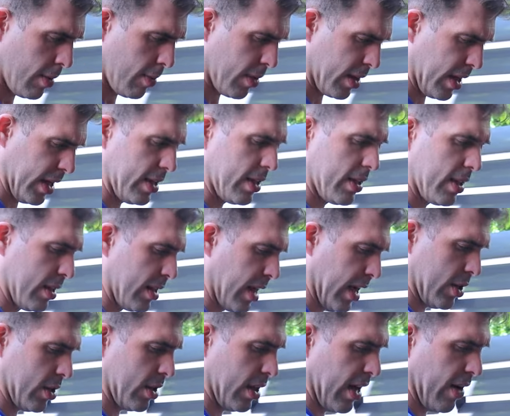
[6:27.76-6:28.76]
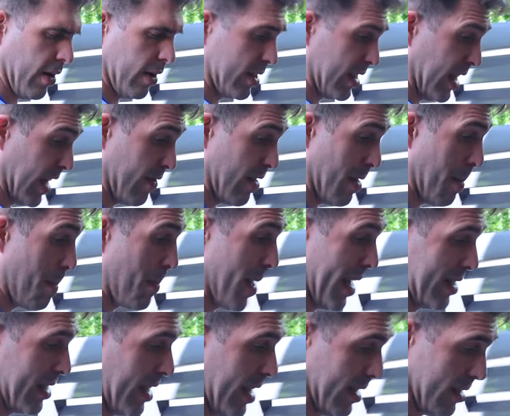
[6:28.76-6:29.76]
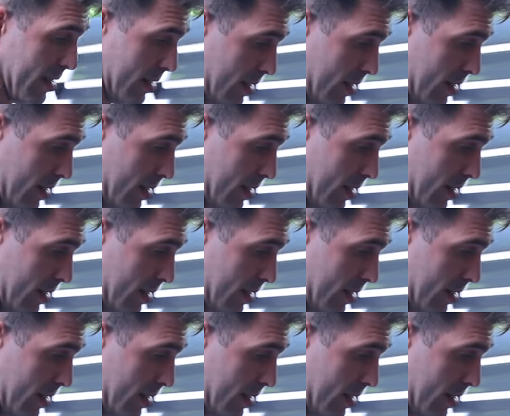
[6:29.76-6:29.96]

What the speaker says: This is actually, I'd say, even better